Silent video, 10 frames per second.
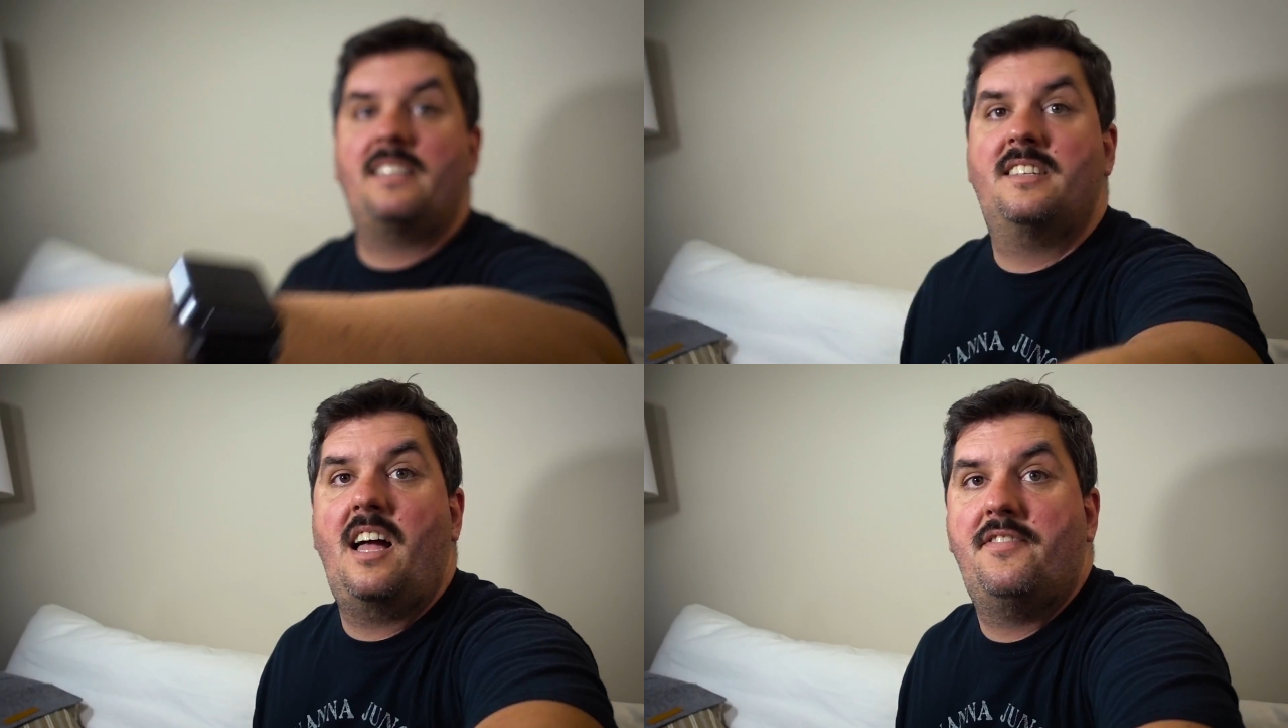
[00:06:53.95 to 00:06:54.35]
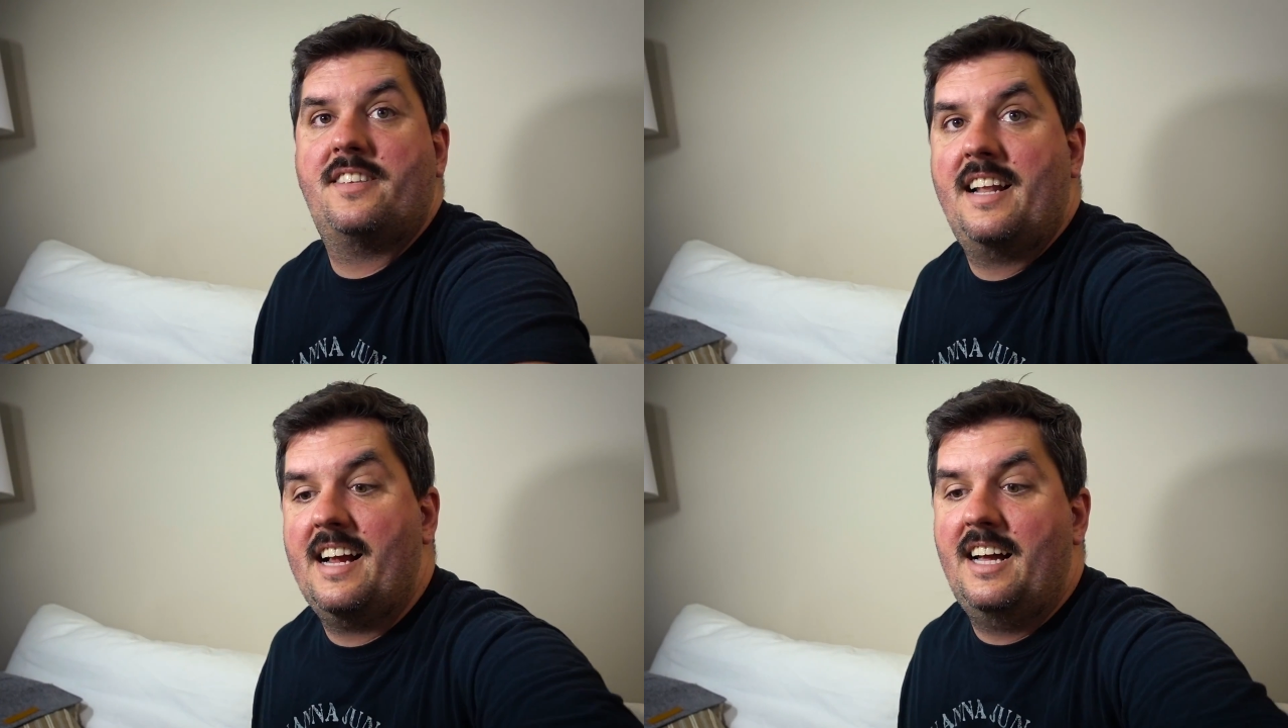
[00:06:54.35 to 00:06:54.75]
stuffs
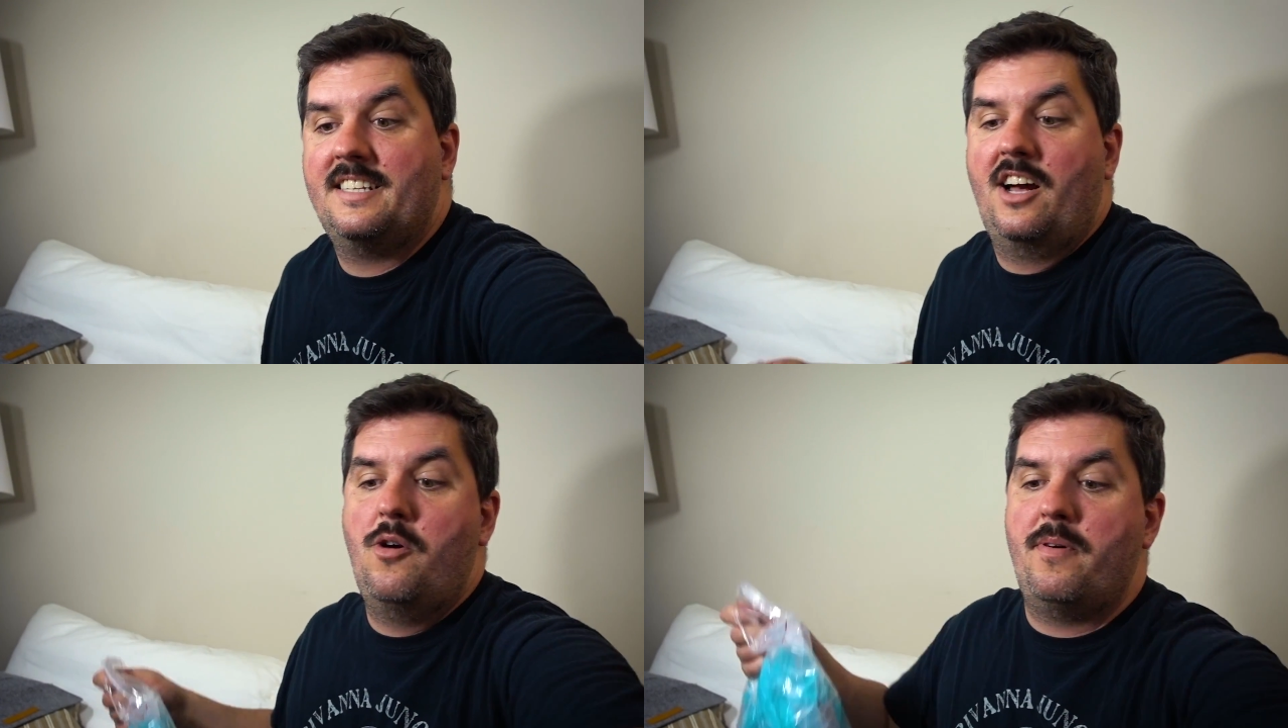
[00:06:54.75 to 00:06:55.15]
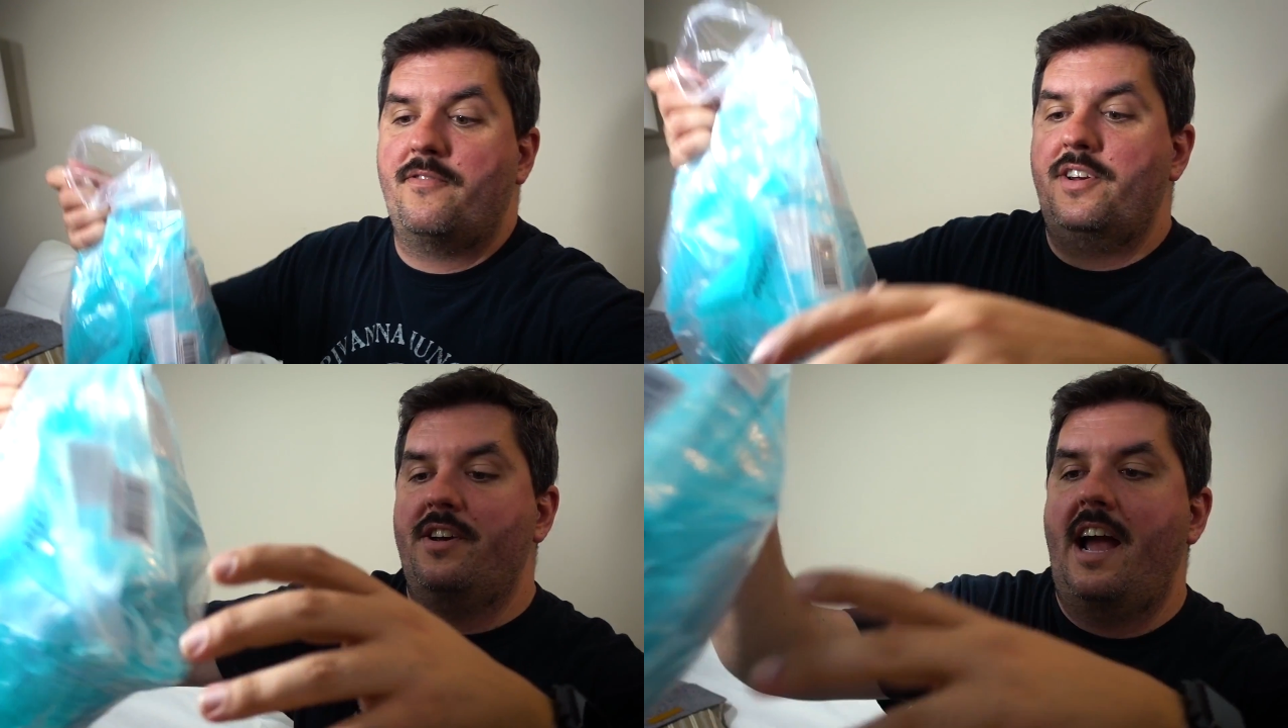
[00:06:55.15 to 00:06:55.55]
that I got to open
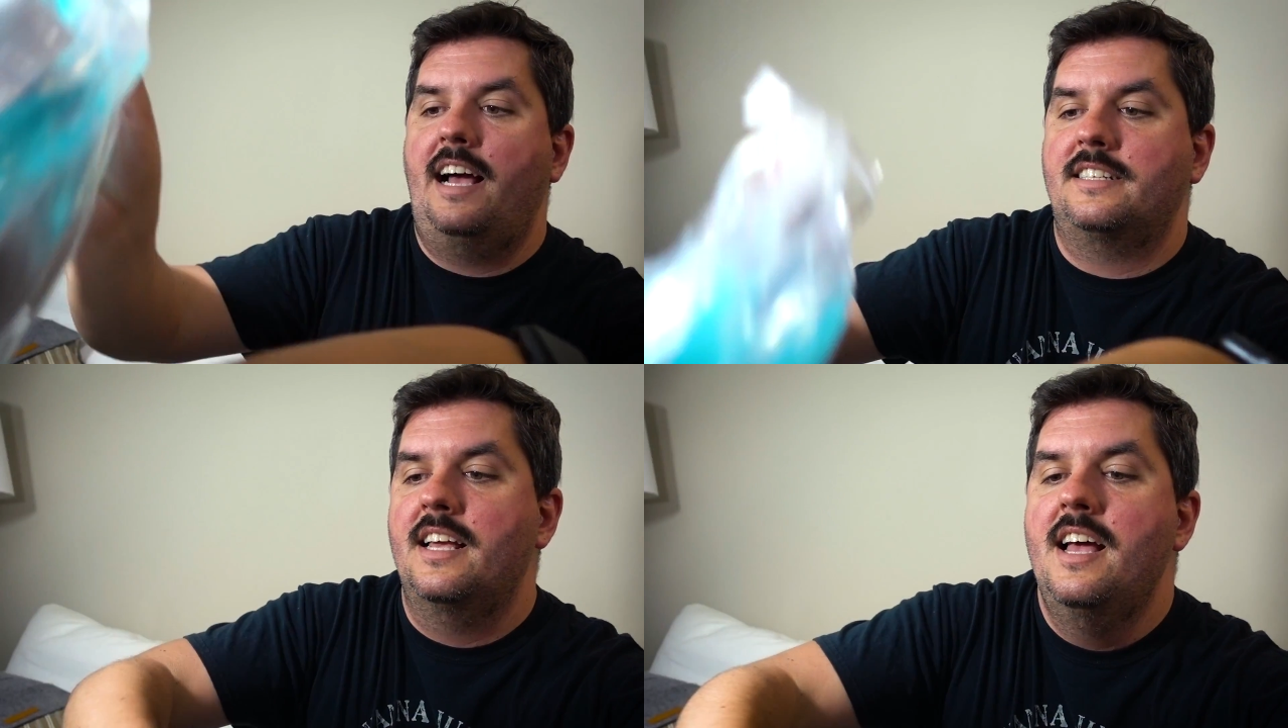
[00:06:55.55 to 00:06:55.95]
for you guys.